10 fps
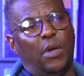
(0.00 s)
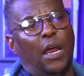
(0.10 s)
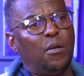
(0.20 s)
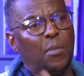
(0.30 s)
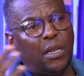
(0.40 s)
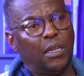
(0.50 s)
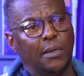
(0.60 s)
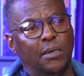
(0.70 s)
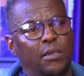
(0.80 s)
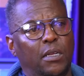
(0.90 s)
animal
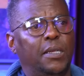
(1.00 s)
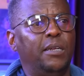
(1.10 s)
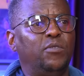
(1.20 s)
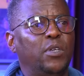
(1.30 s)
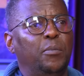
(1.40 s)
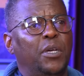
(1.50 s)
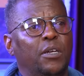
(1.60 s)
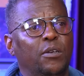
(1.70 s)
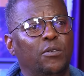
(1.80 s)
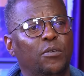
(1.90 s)
that lives in
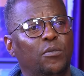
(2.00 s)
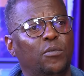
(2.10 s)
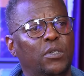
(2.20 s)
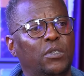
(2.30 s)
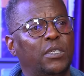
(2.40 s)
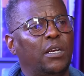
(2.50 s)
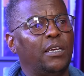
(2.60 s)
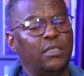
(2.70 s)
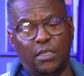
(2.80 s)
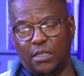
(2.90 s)
me, you know, which still
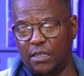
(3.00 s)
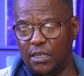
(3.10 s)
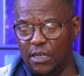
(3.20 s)
hasn't.